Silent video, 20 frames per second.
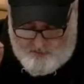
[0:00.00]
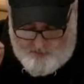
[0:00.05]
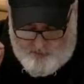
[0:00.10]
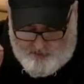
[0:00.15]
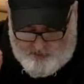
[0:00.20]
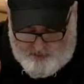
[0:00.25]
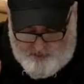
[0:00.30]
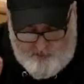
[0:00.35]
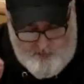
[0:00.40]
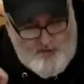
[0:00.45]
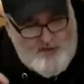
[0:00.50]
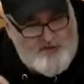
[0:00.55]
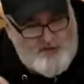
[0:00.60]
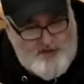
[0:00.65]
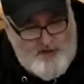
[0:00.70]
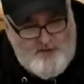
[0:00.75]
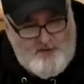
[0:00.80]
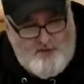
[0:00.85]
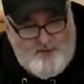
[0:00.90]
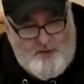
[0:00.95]
Police
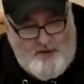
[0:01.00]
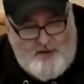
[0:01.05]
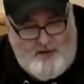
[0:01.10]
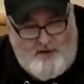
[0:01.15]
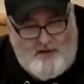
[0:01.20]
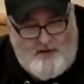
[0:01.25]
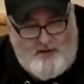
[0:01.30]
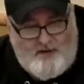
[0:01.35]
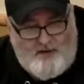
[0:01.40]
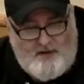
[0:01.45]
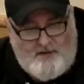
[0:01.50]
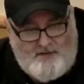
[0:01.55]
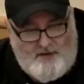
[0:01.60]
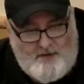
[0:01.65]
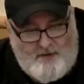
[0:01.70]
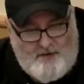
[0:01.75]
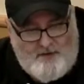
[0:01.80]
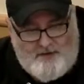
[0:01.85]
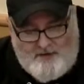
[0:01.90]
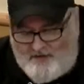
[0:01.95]
Appreciation Week. Is that
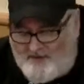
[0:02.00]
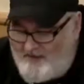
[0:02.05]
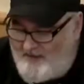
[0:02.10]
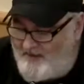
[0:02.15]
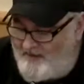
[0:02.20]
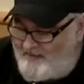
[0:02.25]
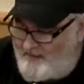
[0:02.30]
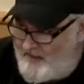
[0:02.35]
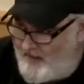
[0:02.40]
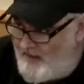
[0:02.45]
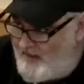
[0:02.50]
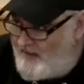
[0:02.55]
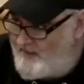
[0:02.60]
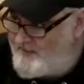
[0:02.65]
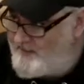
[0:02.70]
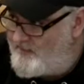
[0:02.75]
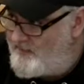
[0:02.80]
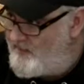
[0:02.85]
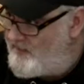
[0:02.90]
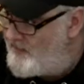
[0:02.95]
what it's called? And today
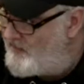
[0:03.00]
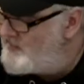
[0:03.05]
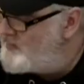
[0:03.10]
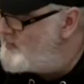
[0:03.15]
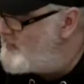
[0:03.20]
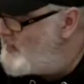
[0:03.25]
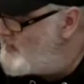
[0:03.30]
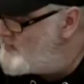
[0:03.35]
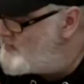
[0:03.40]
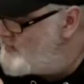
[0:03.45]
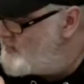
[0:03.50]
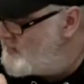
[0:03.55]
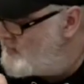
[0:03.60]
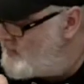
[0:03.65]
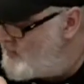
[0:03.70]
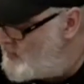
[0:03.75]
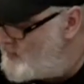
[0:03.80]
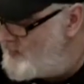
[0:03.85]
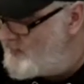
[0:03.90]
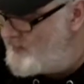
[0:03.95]
is International
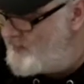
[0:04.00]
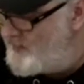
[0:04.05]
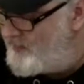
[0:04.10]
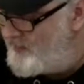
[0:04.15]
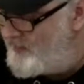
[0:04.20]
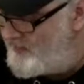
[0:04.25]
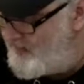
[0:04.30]
Nurses